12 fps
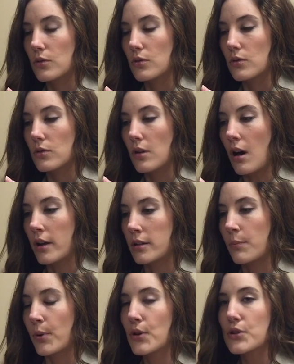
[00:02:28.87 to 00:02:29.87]
on a
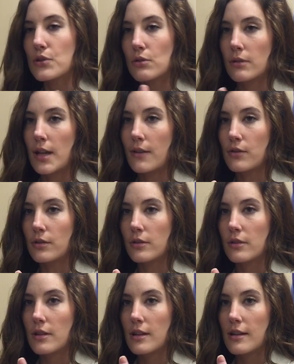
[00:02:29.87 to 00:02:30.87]
personal level,
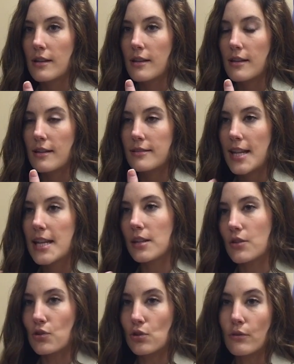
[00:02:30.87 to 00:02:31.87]
take control of
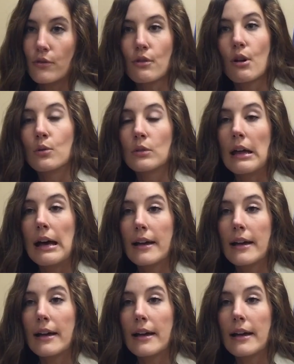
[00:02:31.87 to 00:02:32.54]
their own lives.